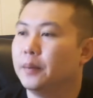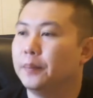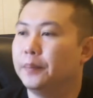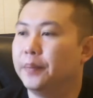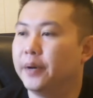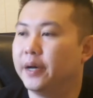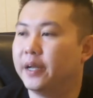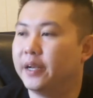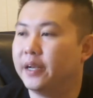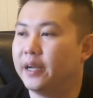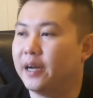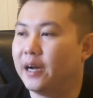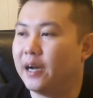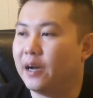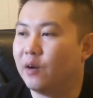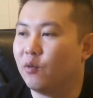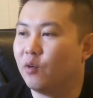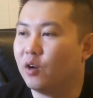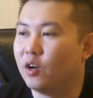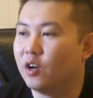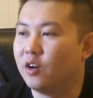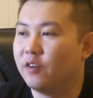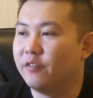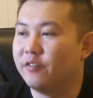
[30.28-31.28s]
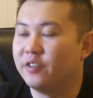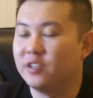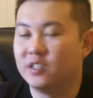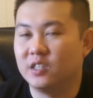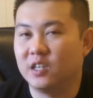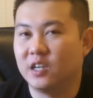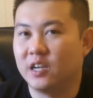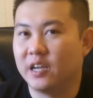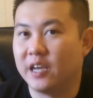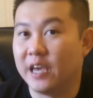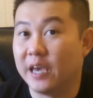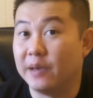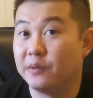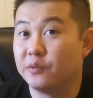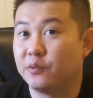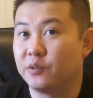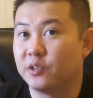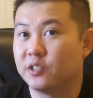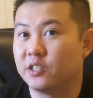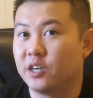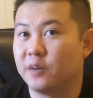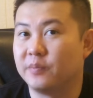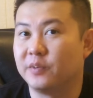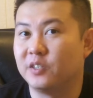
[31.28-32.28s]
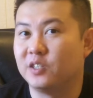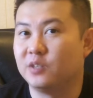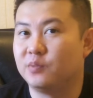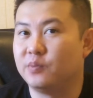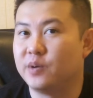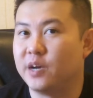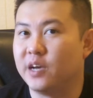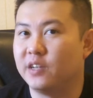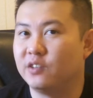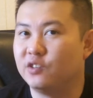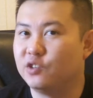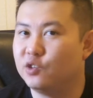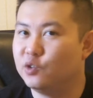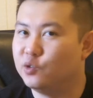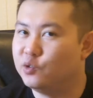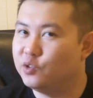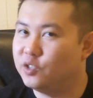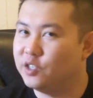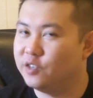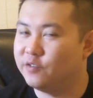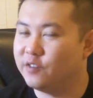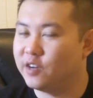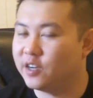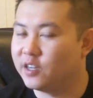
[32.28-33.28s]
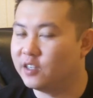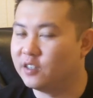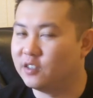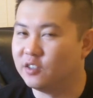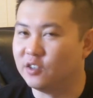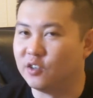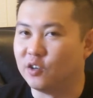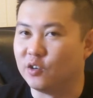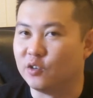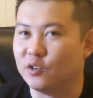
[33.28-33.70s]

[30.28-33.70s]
But I wanted to visit a Games Workshop in Japan too, see if I can,